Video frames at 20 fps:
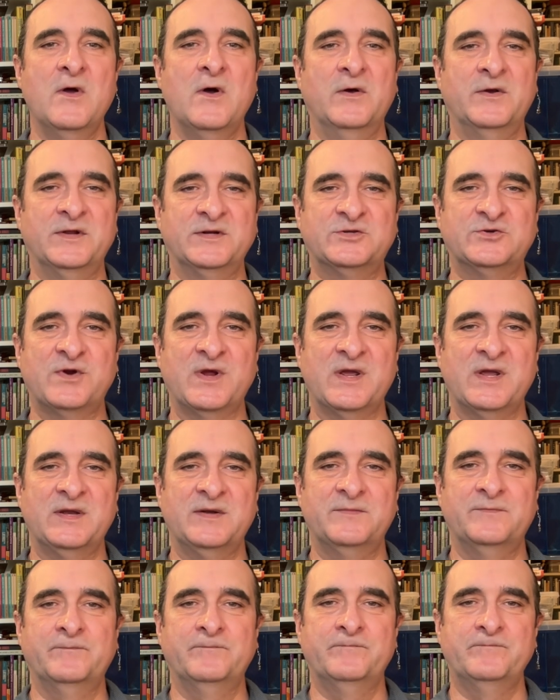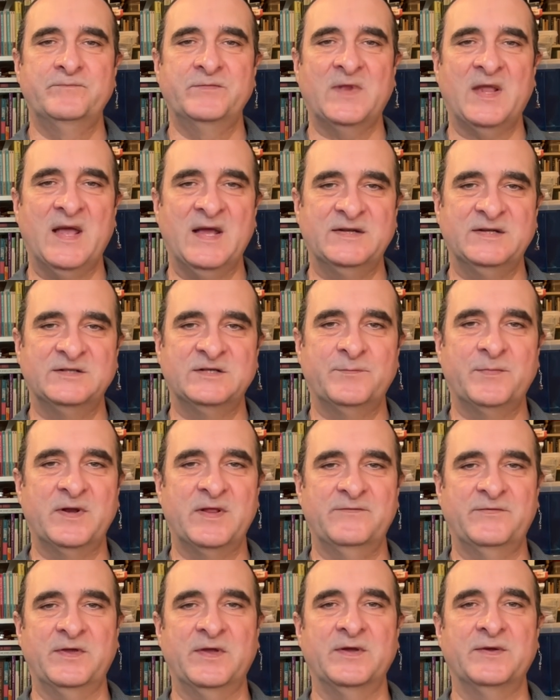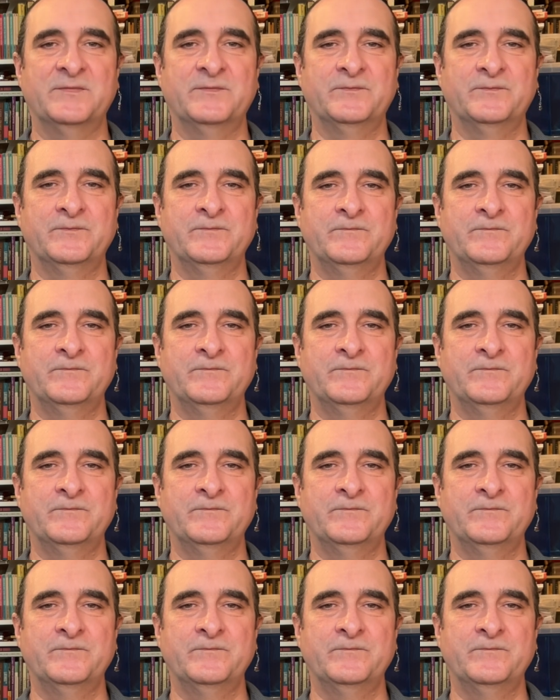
on a train headed to Bolivia